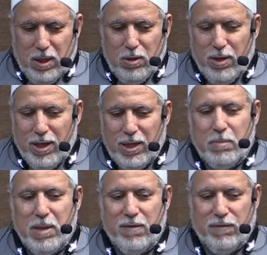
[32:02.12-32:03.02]
I don't get
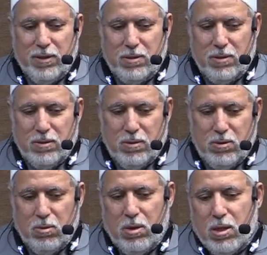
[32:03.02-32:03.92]
the benefit.
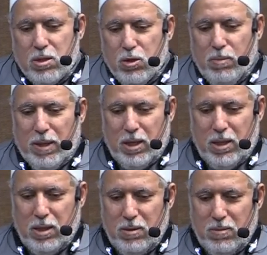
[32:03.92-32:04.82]
So there is no
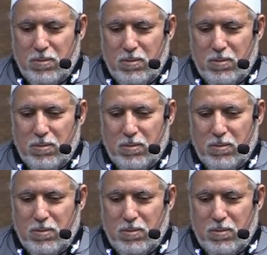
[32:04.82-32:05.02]
barakah.